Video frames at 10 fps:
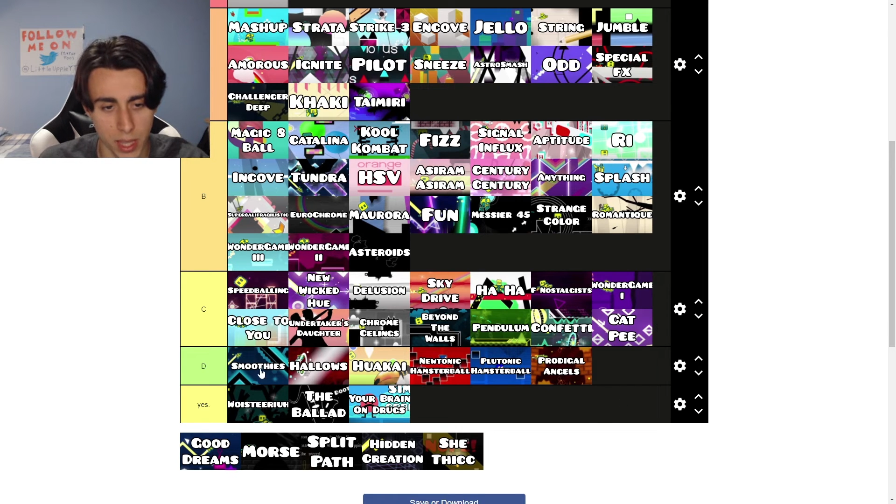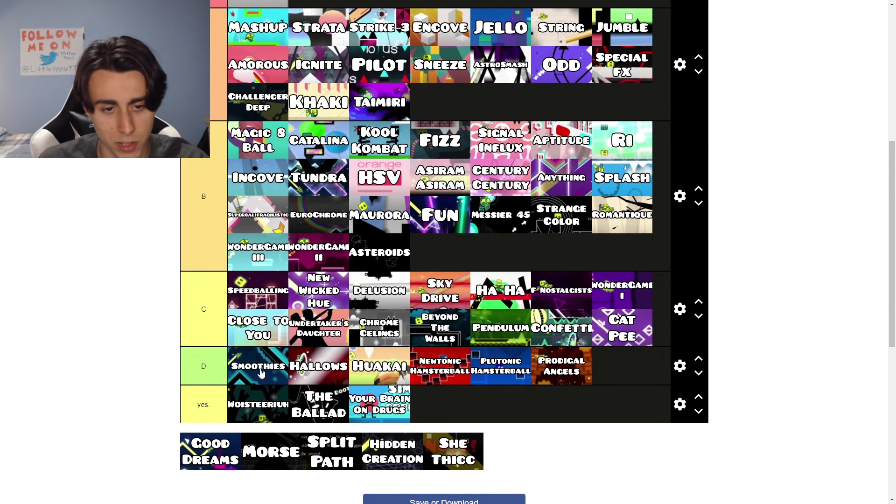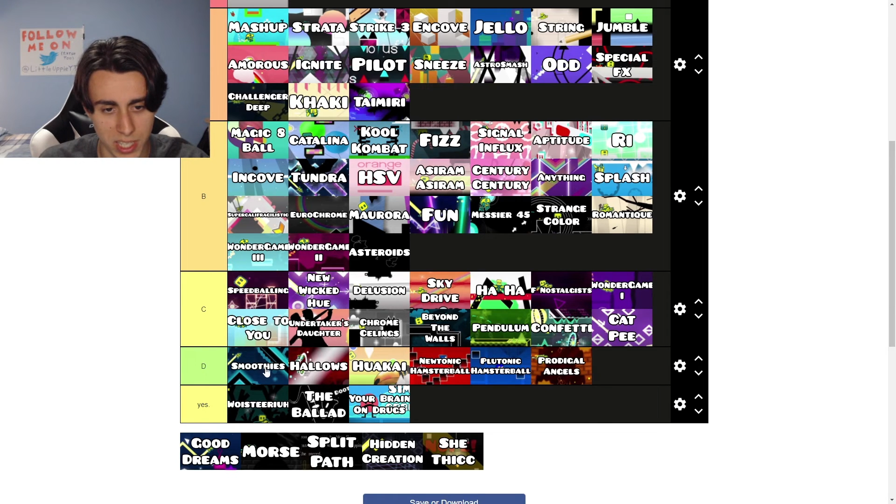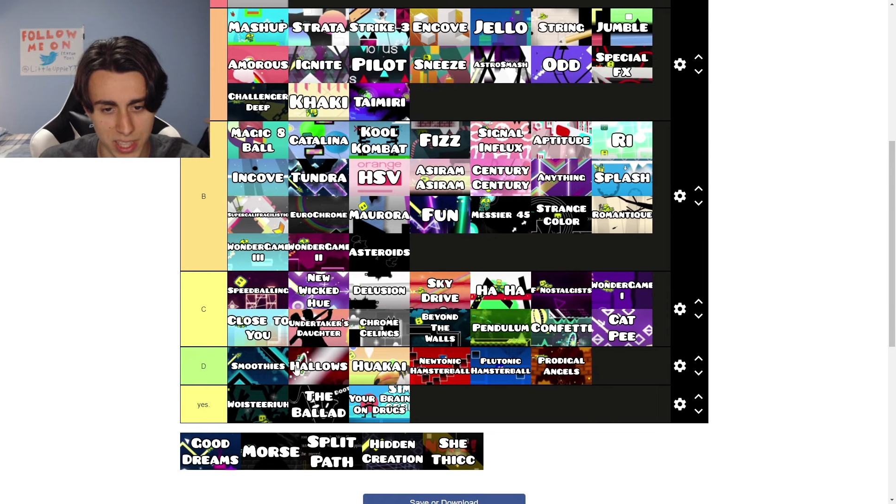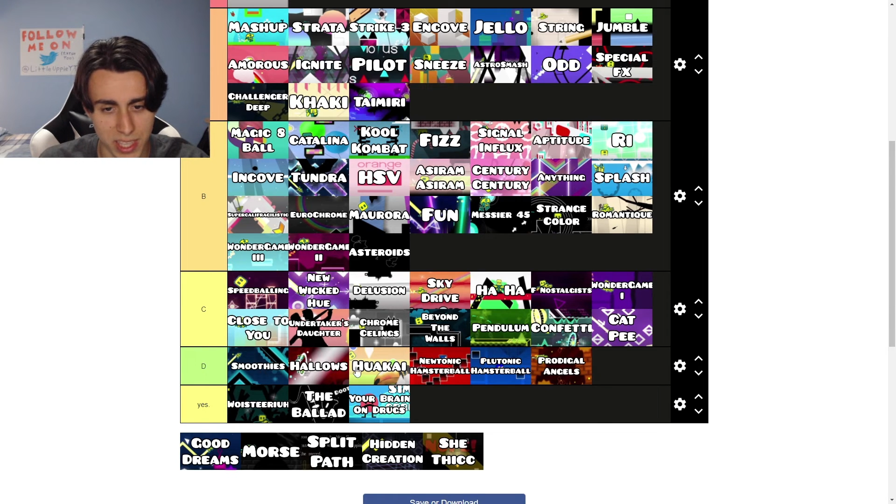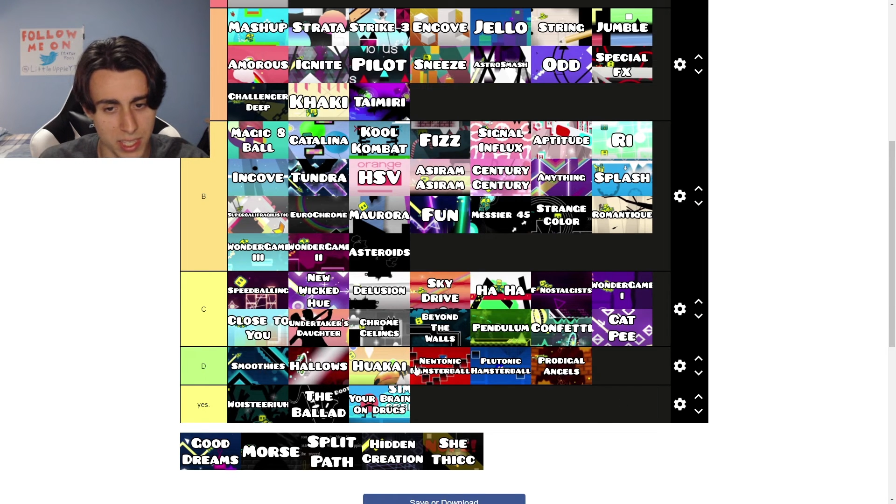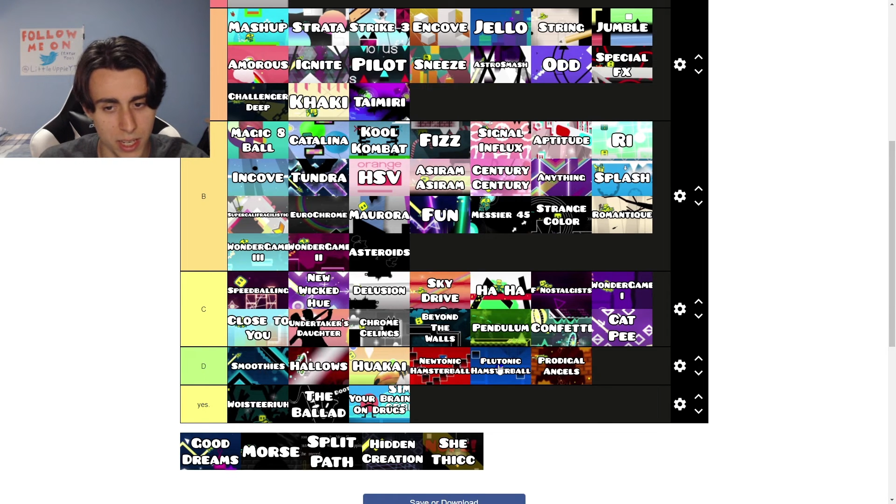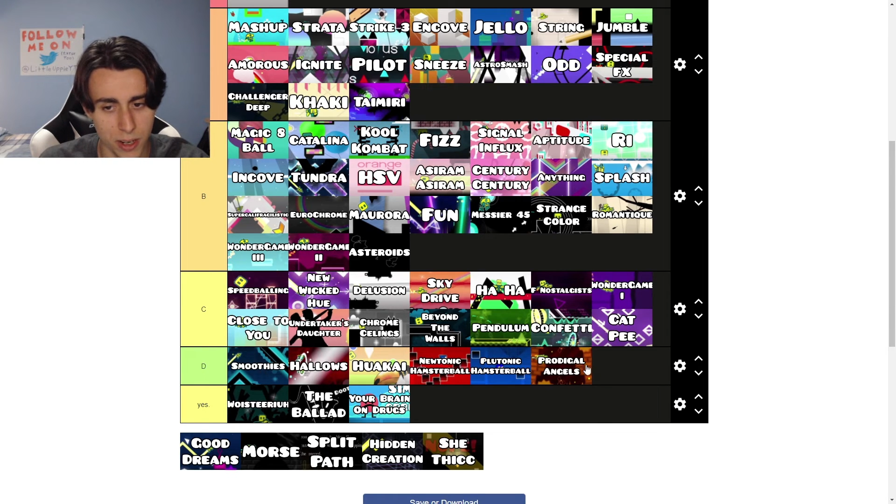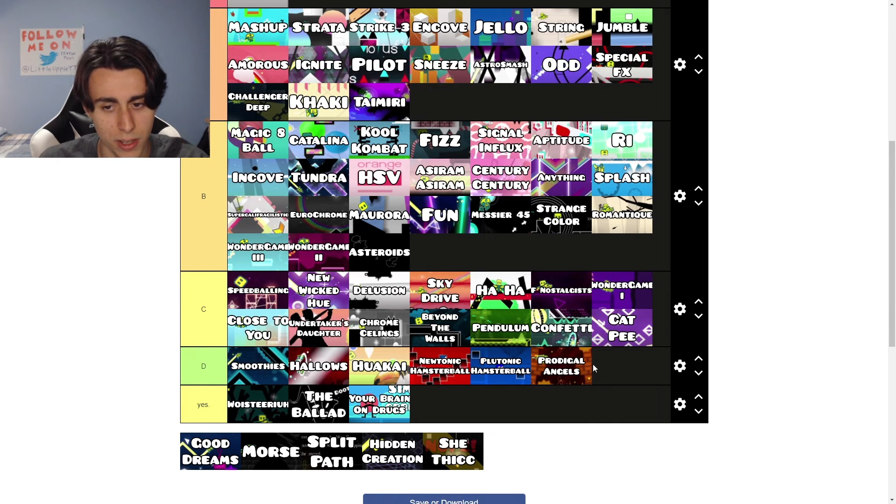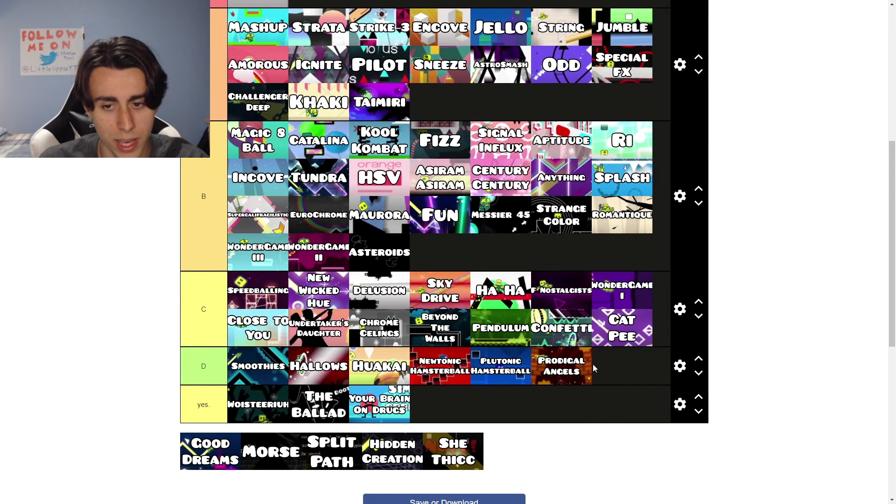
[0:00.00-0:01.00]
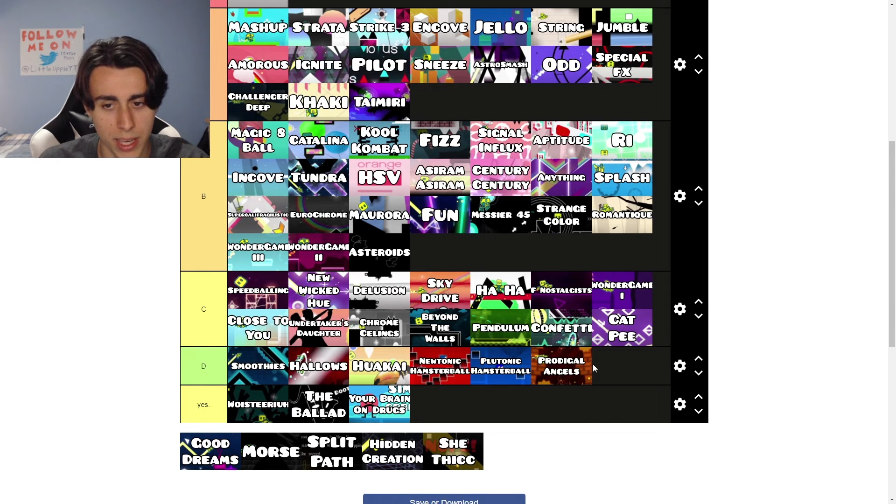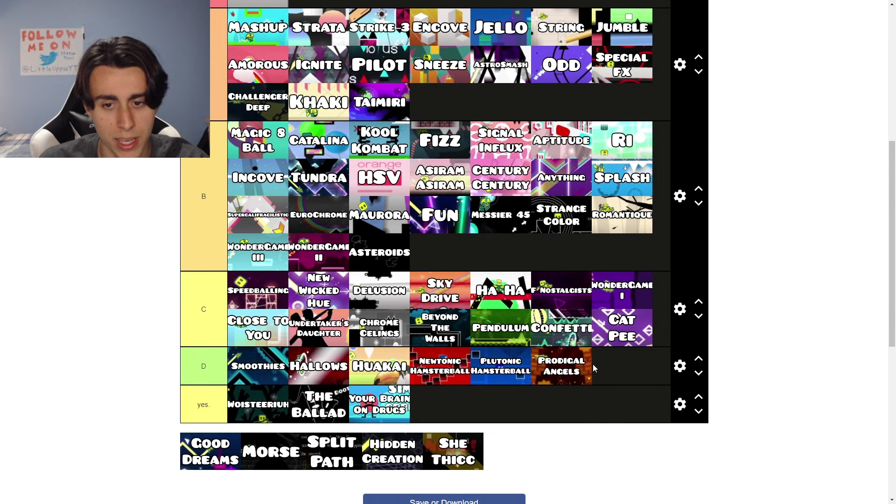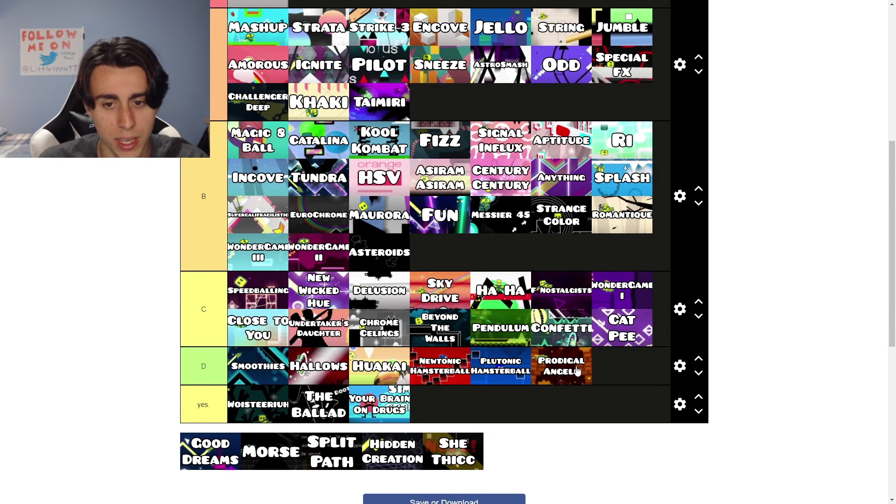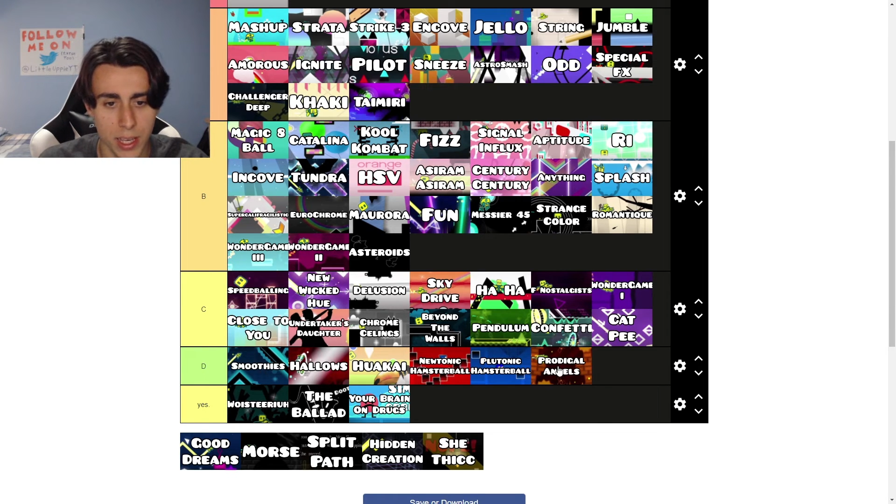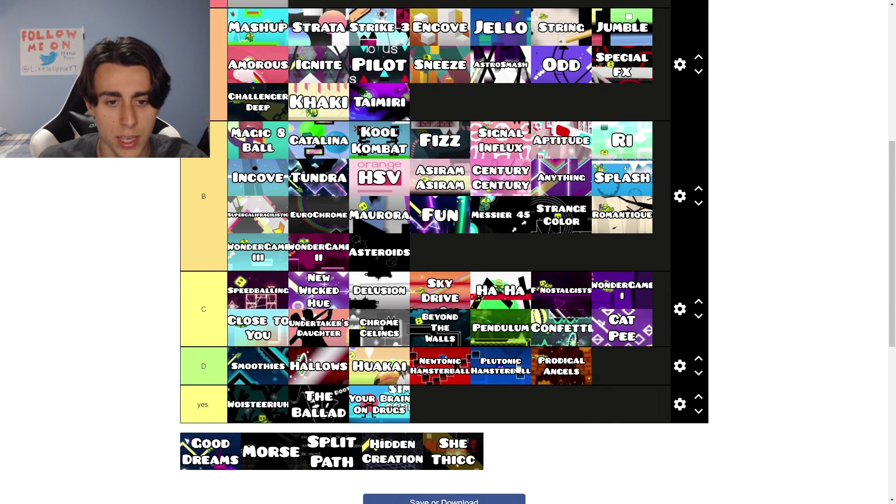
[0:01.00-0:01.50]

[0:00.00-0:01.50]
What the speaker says: levels in this tier are like